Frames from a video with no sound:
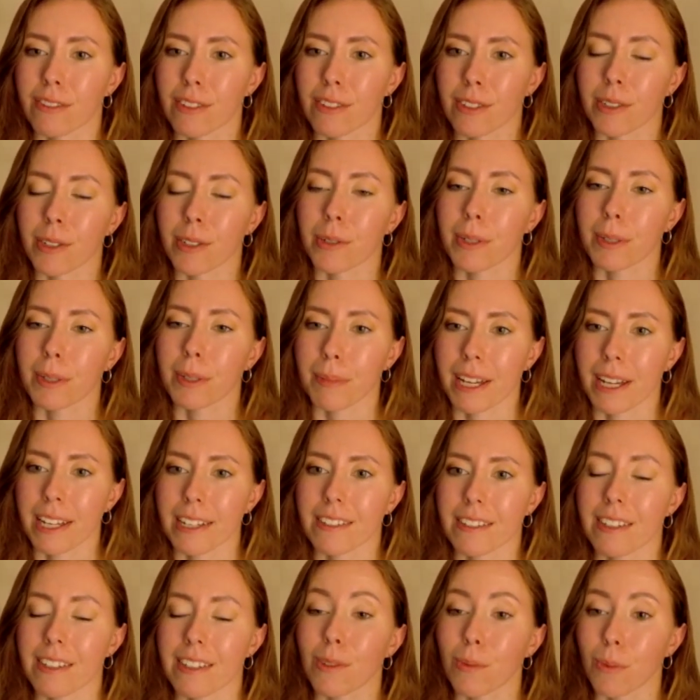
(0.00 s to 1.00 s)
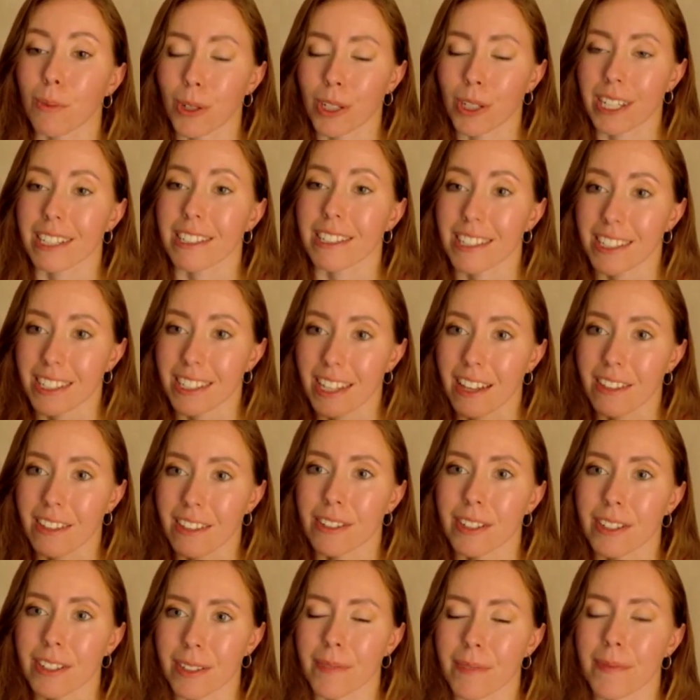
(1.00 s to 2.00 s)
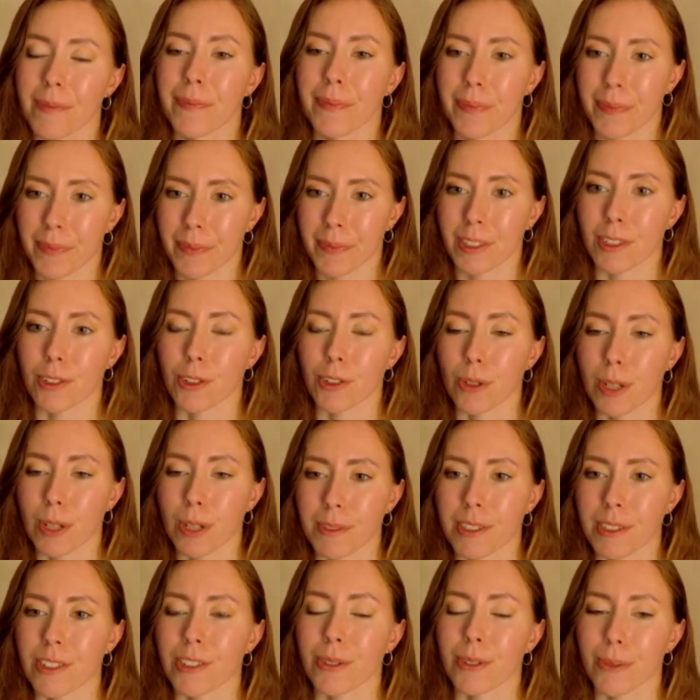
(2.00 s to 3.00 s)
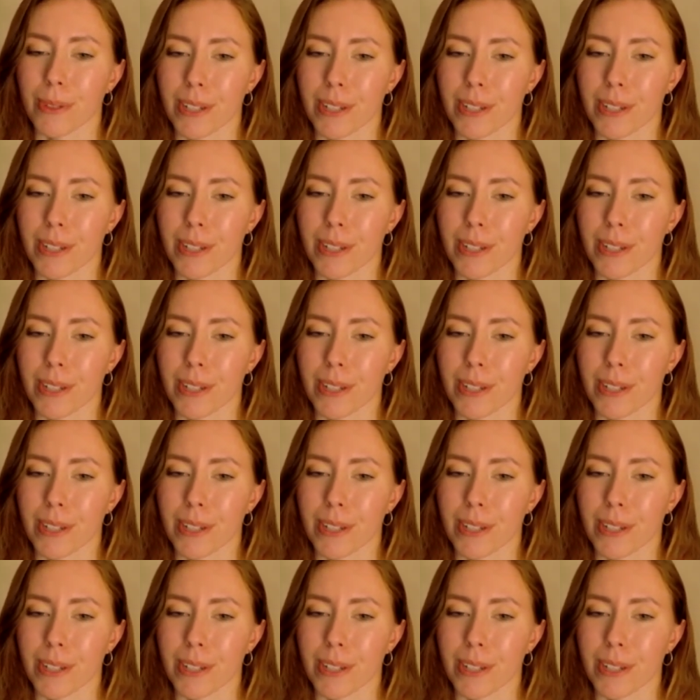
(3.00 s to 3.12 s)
Virgo and Pisces working together, dreams